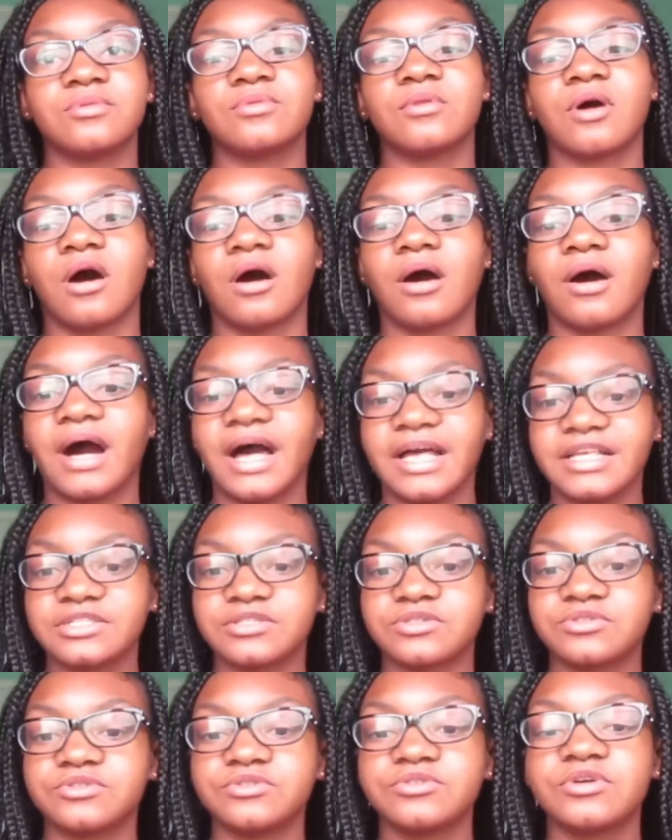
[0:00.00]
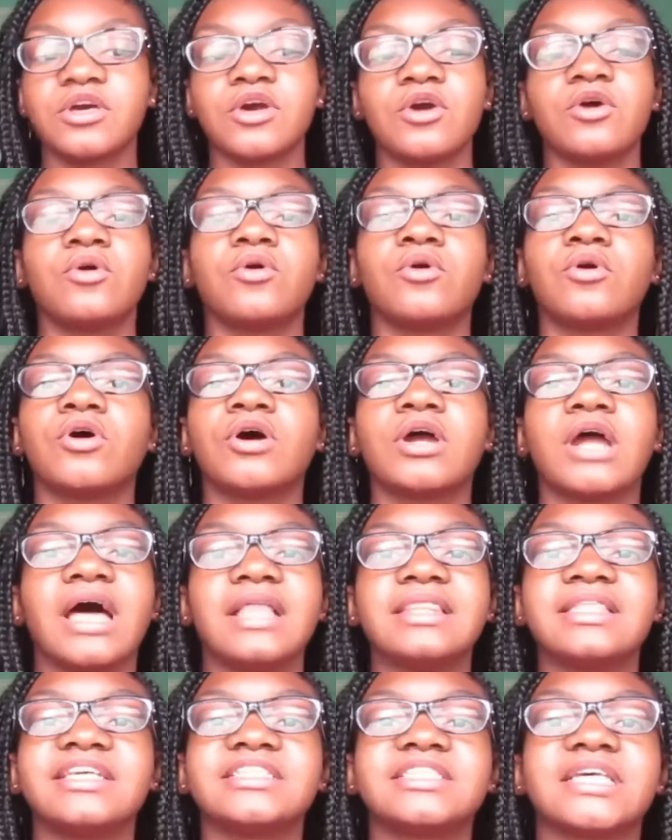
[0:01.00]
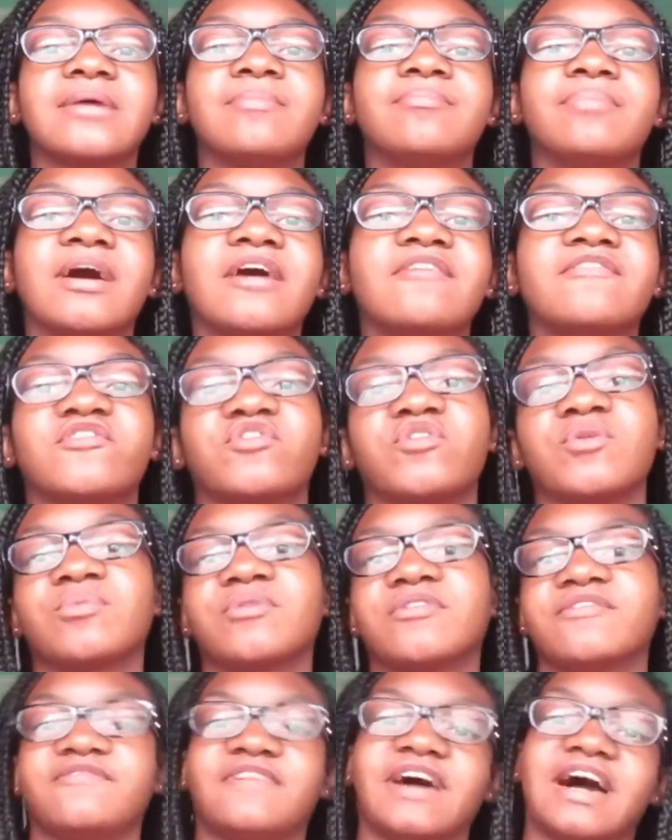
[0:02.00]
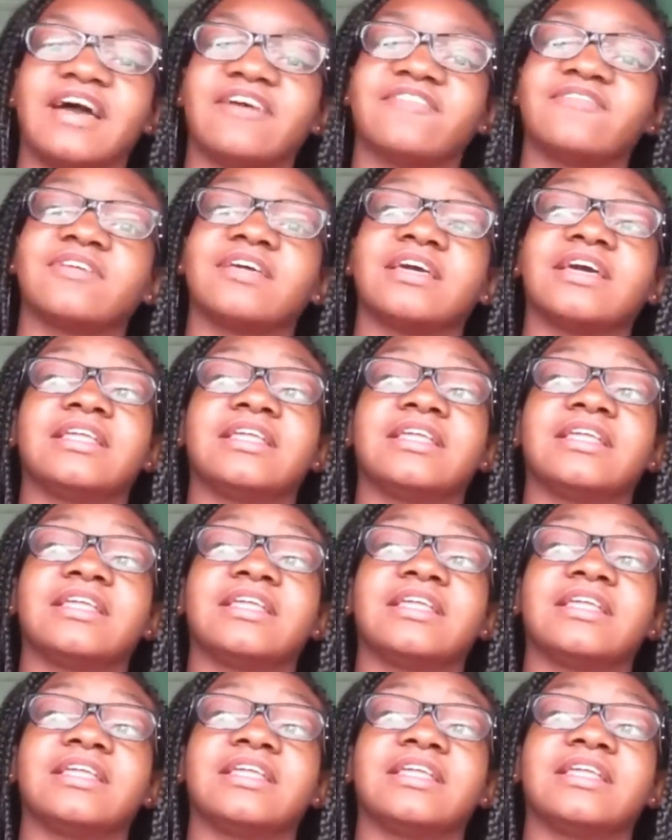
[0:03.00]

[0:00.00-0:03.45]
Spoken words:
all high school, or at least above a 3.5.